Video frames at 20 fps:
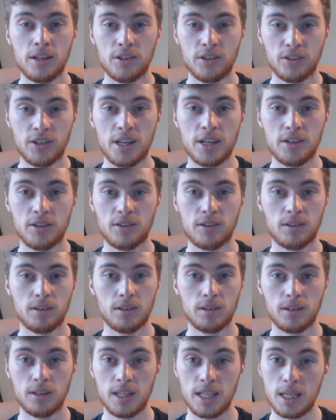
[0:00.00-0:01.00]
since
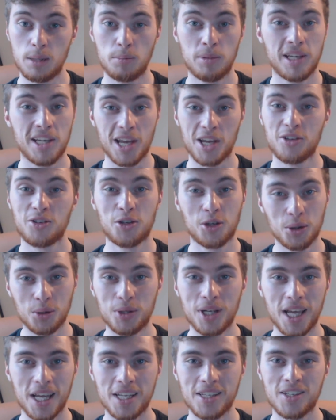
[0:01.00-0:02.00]
the
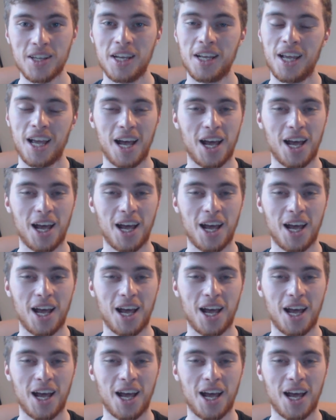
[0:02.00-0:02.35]
PS2 days,